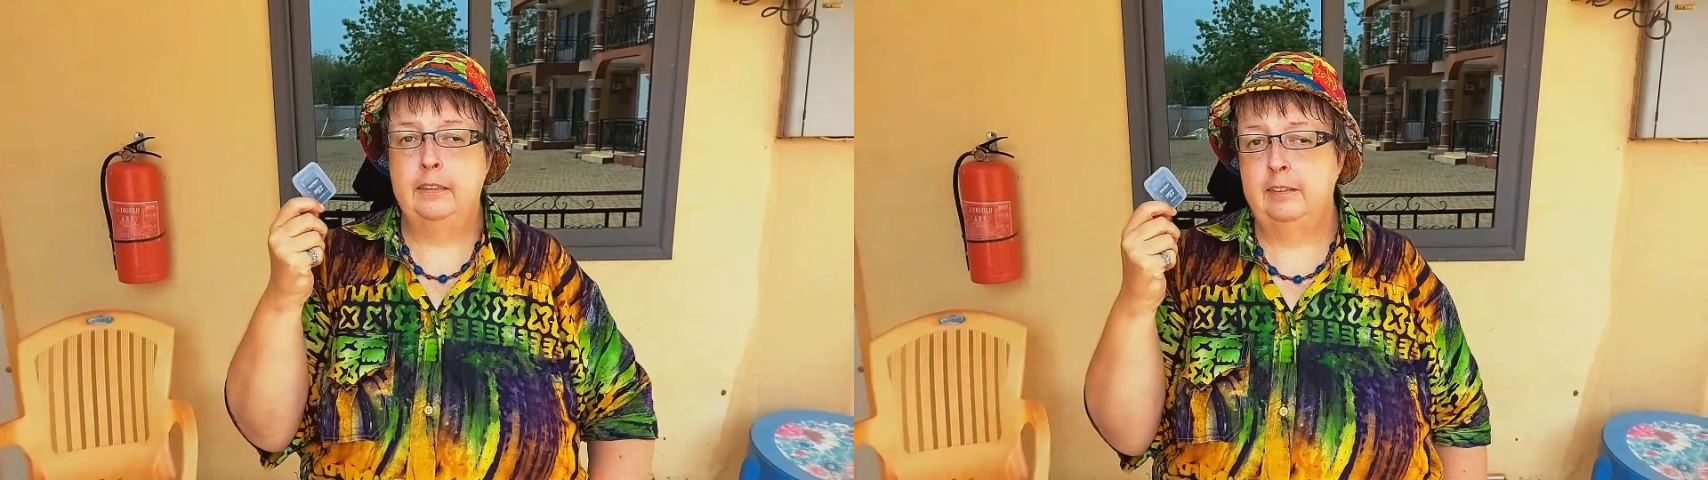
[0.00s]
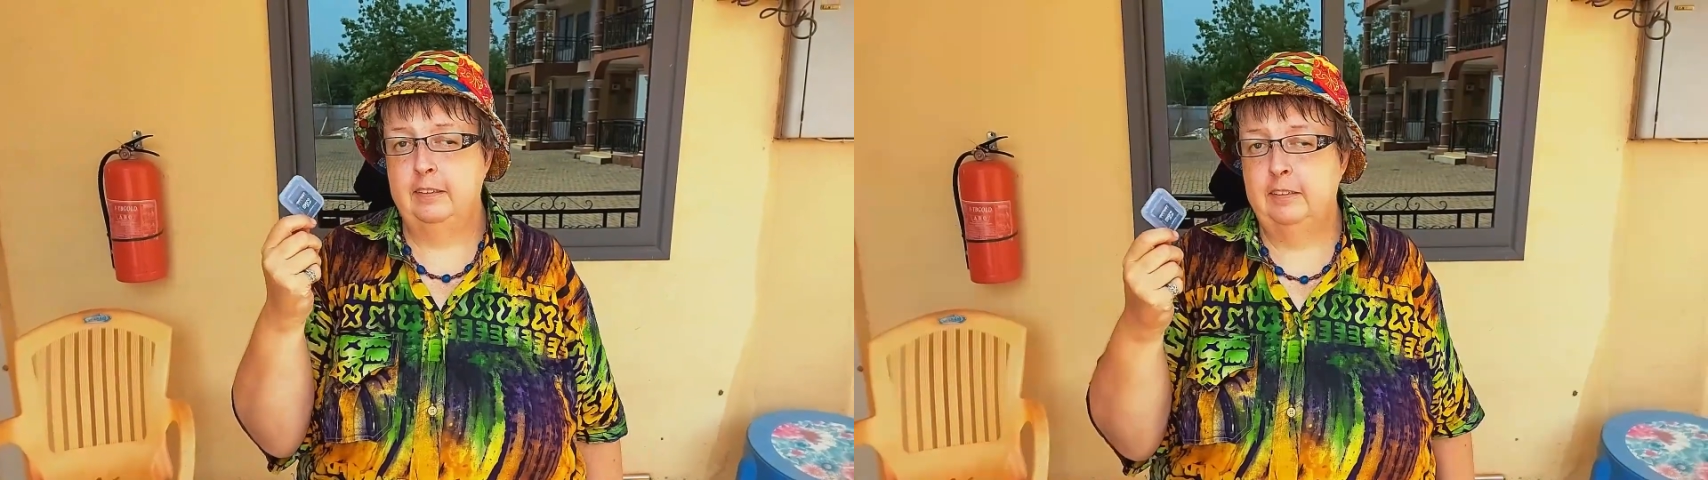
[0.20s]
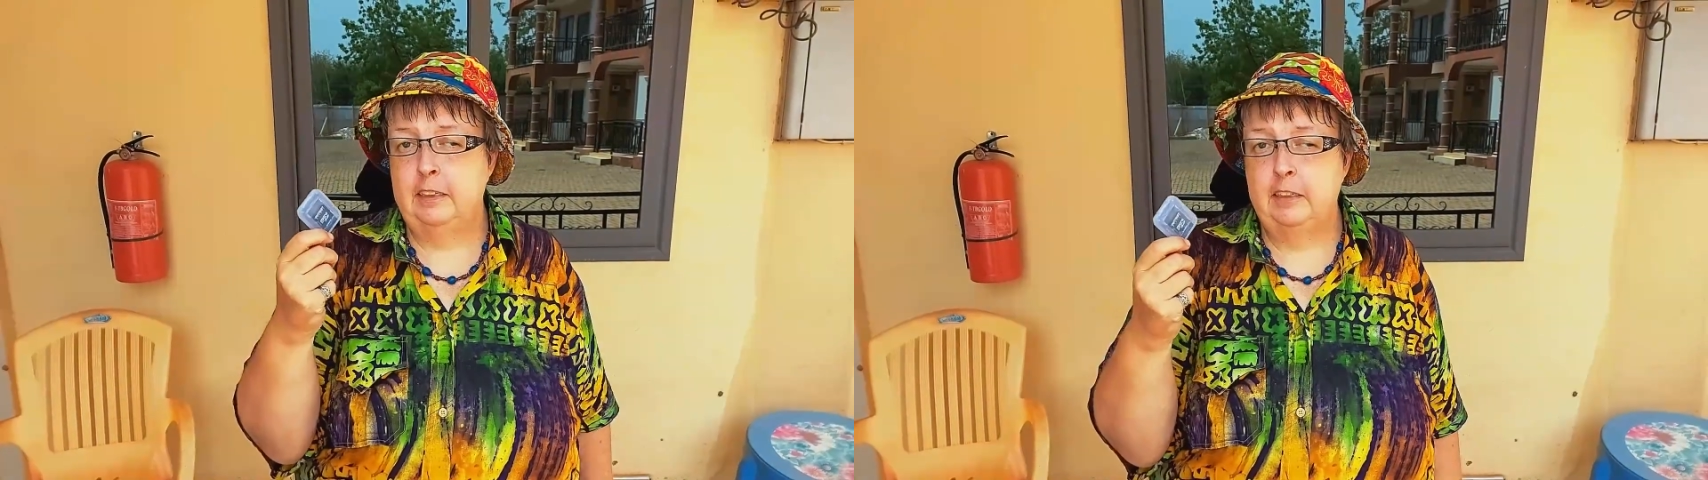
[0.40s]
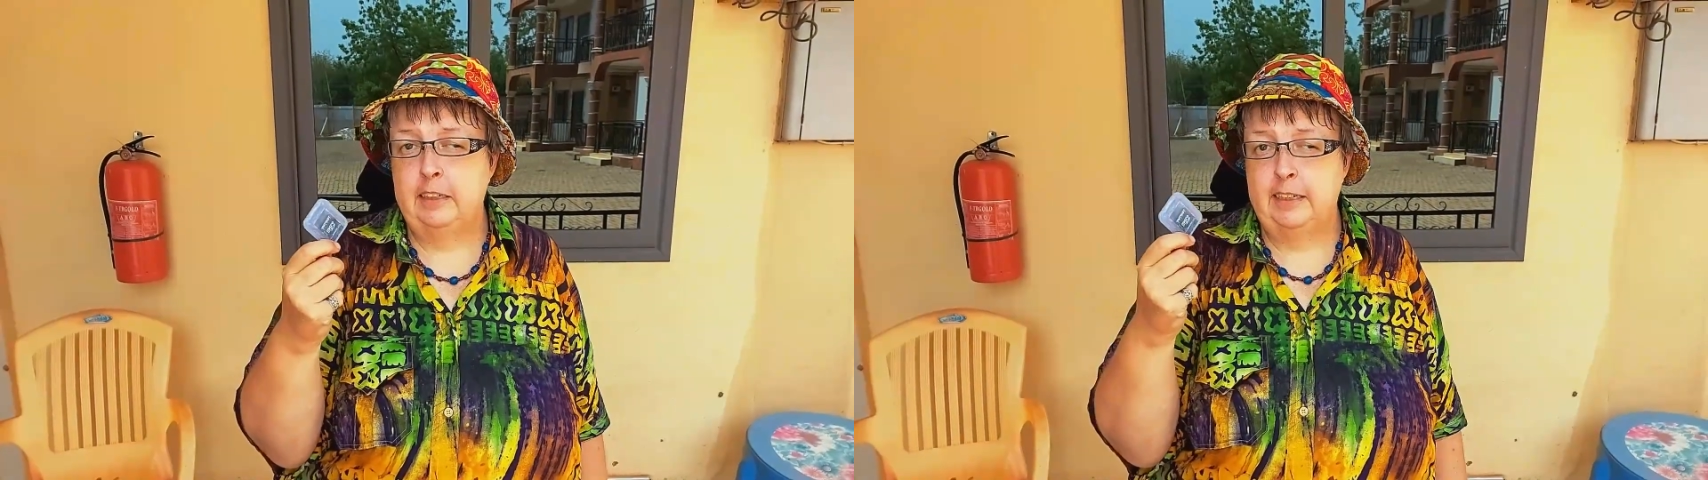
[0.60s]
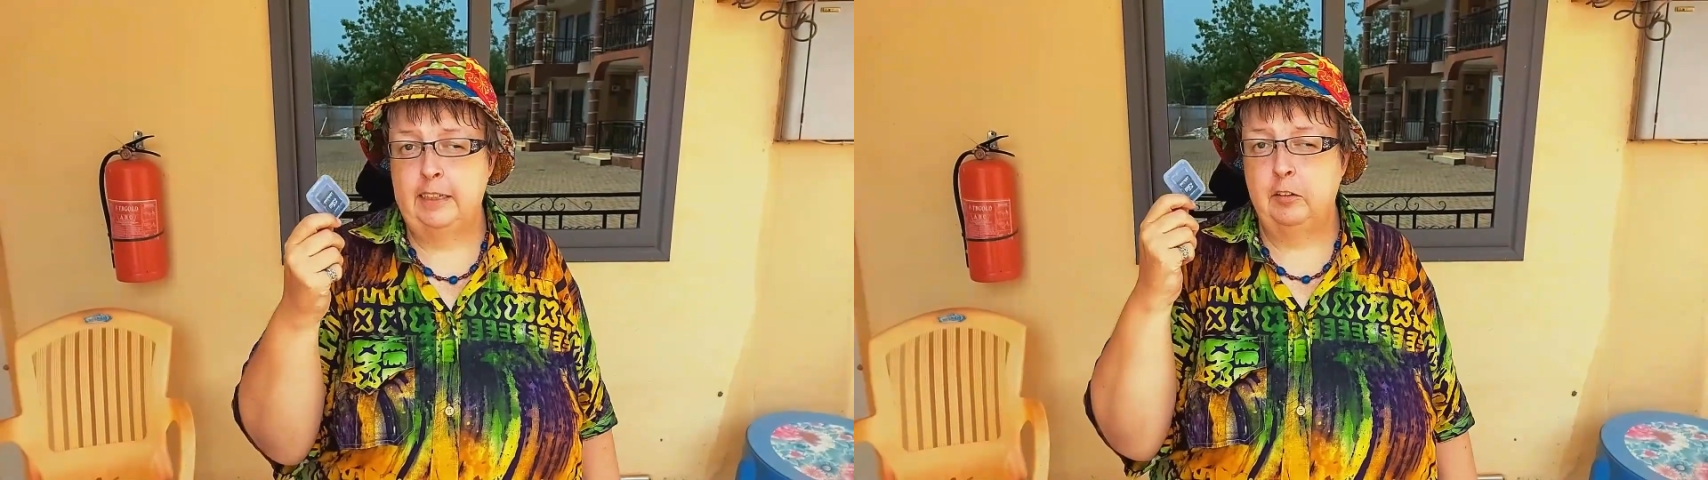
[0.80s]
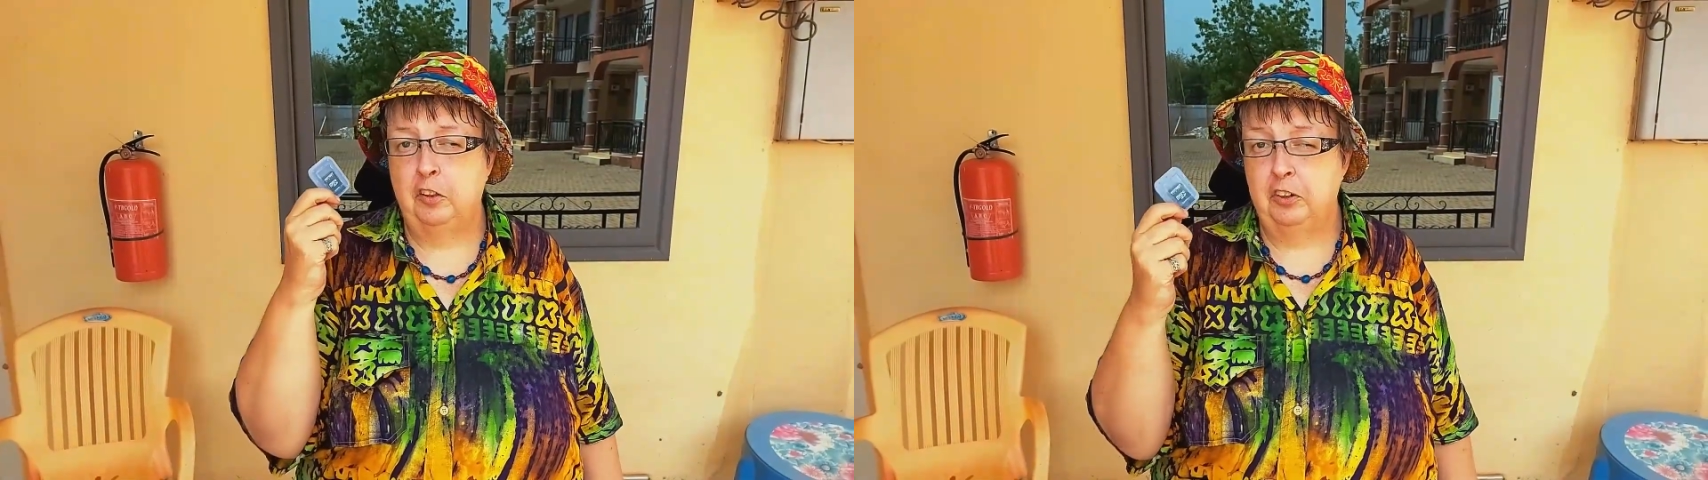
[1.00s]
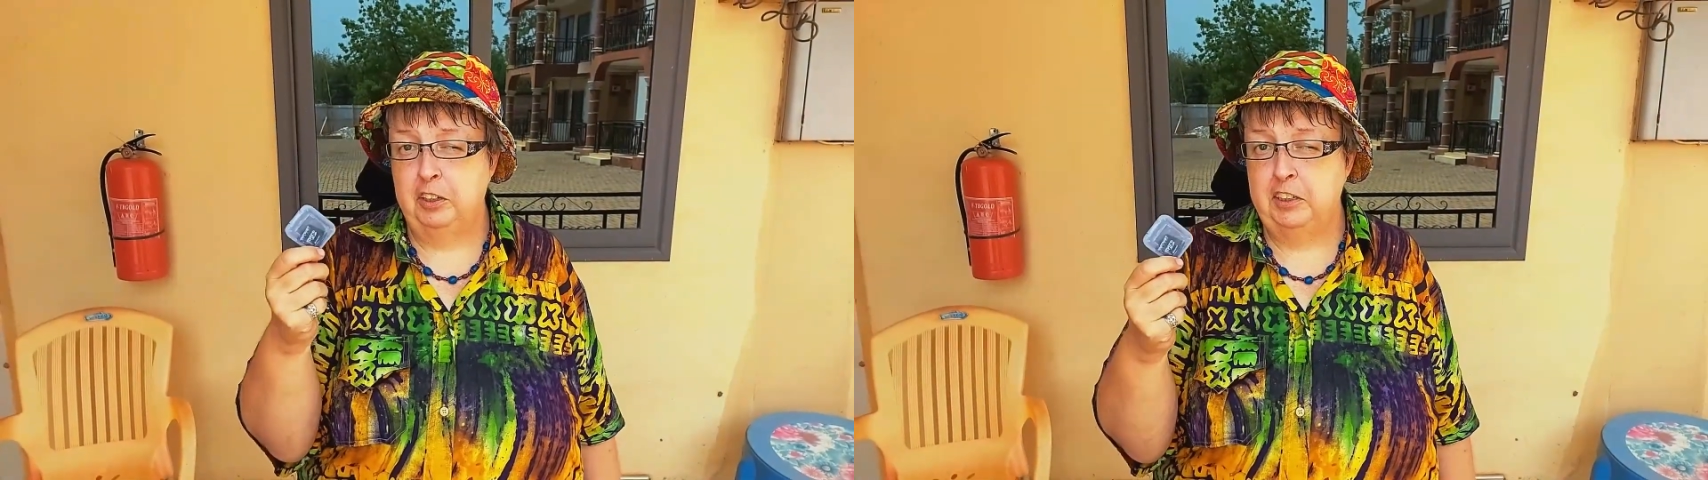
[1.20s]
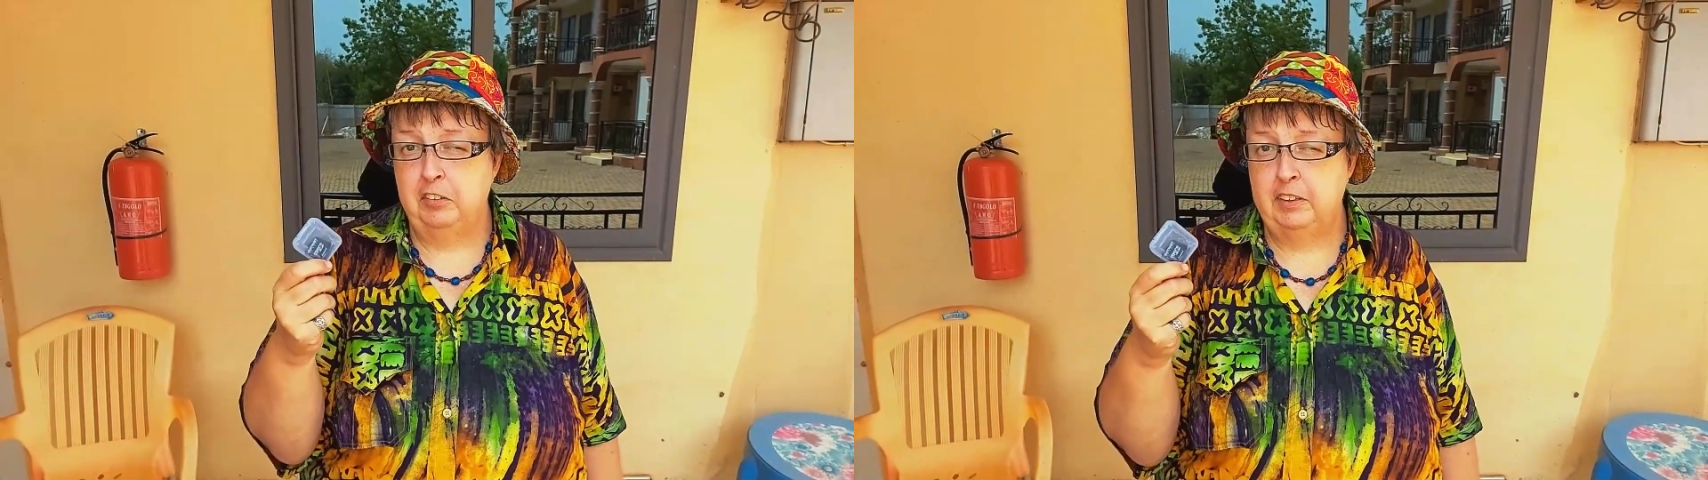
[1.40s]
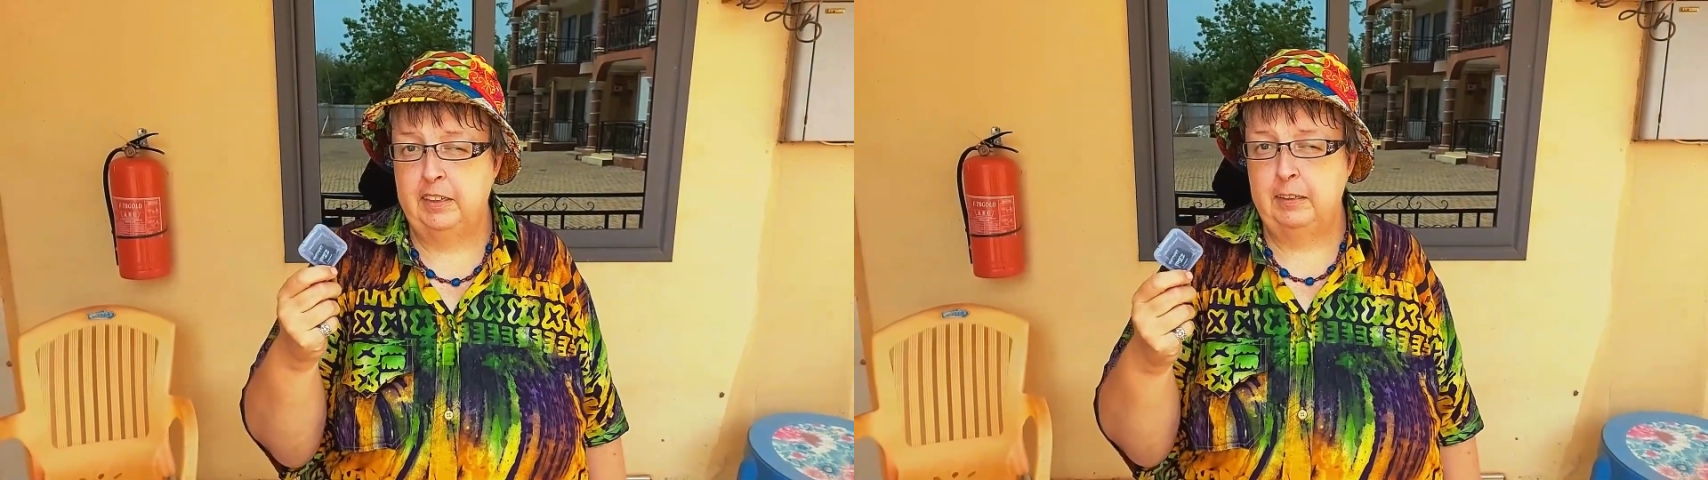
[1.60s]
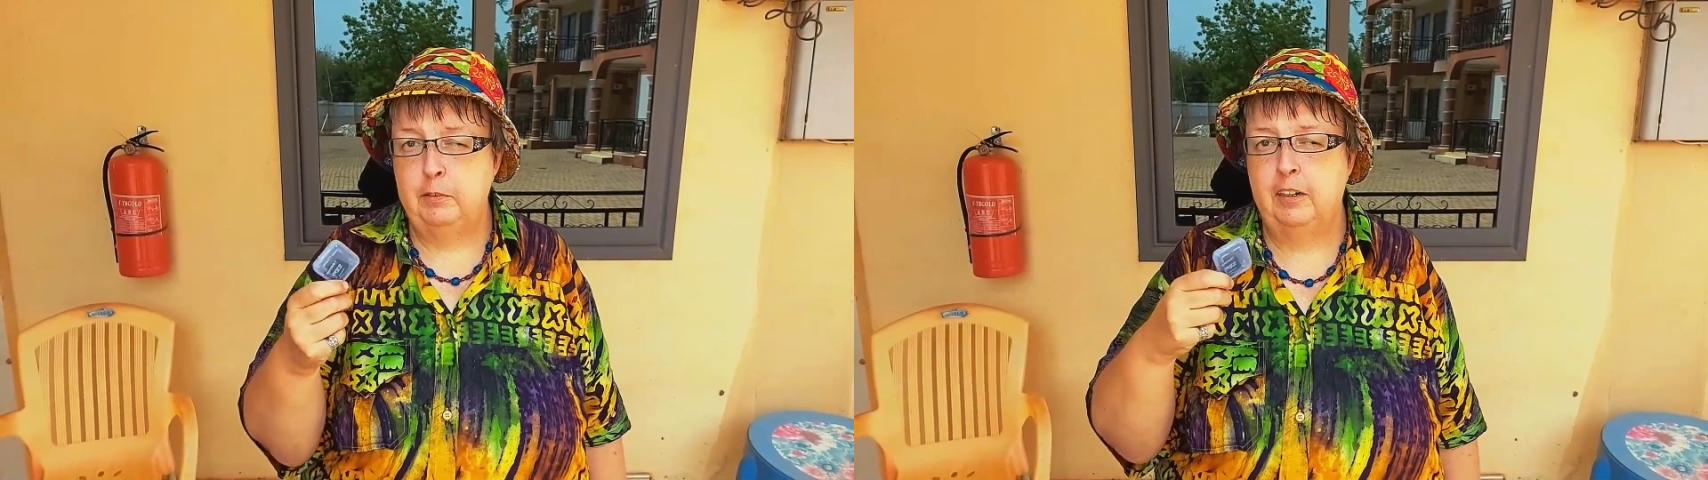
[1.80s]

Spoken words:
16 gig or 32 gig